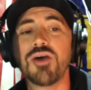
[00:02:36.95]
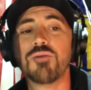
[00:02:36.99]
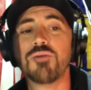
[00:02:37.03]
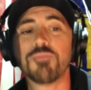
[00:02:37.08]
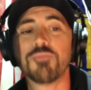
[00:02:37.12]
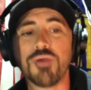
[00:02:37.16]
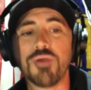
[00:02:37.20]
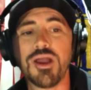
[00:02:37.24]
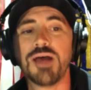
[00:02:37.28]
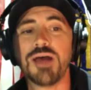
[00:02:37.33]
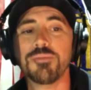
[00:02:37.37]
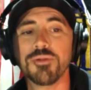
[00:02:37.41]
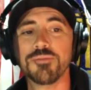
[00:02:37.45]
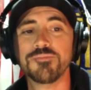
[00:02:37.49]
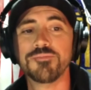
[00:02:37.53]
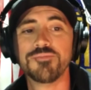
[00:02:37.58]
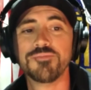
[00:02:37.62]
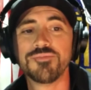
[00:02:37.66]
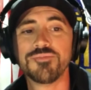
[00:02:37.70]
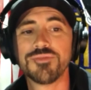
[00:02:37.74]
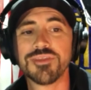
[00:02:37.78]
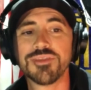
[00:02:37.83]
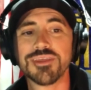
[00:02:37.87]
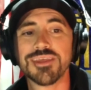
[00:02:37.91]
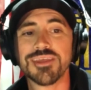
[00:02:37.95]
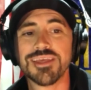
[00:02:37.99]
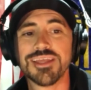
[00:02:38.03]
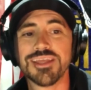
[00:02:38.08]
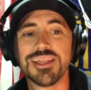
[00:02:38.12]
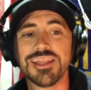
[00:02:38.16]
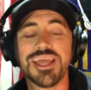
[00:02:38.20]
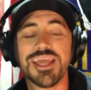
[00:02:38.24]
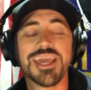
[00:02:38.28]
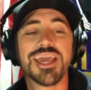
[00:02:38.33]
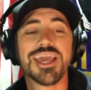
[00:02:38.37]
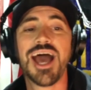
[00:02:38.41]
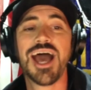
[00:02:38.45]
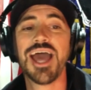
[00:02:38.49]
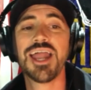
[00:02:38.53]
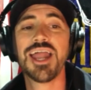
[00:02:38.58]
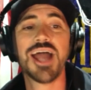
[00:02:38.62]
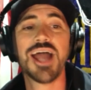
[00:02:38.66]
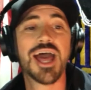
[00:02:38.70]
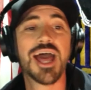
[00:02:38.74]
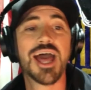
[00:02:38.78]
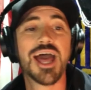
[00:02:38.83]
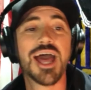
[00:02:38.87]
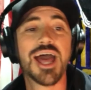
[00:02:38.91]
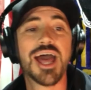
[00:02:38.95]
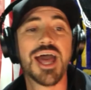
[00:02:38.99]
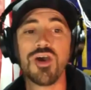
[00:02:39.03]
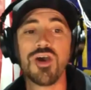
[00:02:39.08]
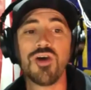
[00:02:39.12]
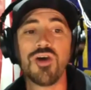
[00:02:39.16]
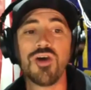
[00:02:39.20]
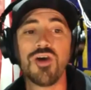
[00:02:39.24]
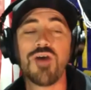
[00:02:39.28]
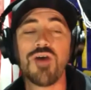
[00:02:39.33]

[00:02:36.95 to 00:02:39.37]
problem. Like I I don't know.